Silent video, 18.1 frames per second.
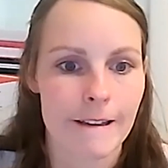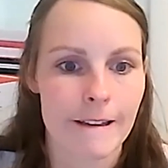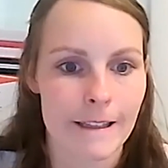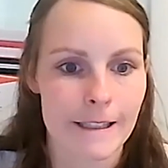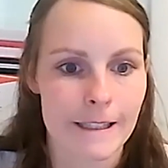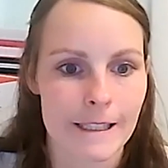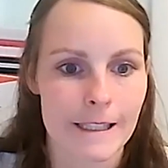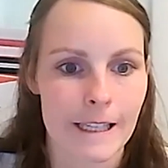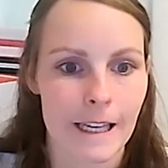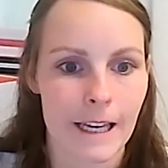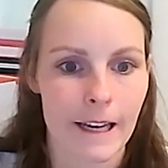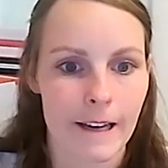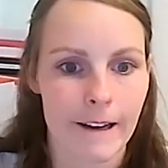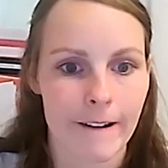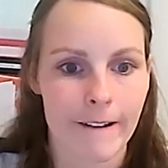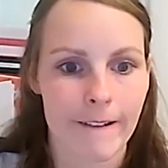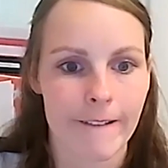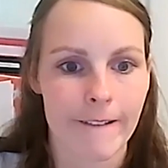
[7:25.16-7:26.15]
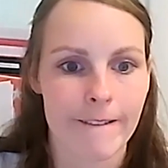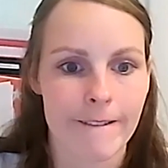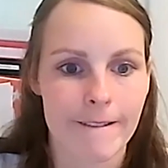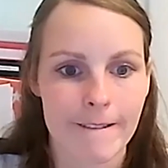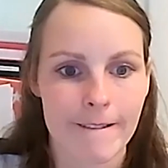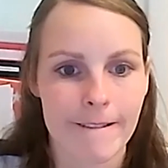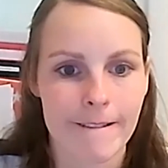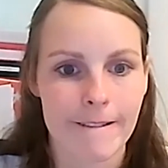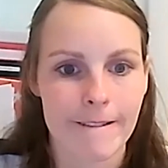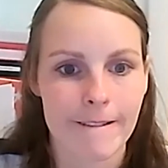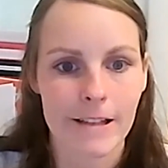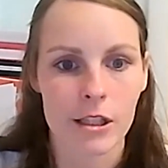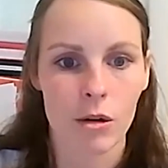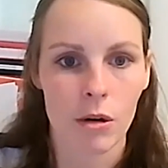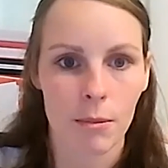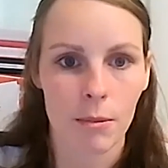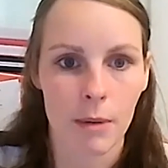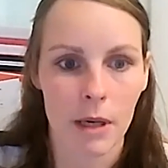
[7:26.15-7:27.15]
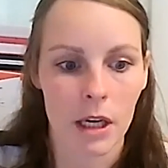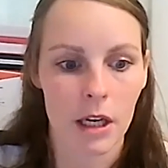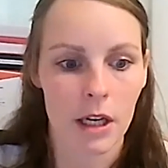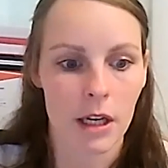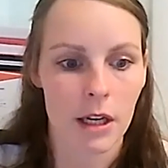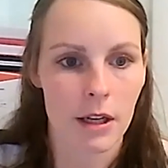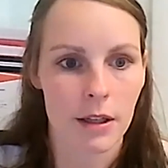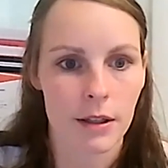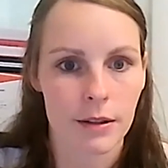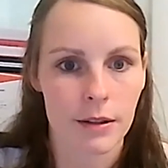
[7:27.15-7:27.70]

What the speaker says: Let's see. This one will be good.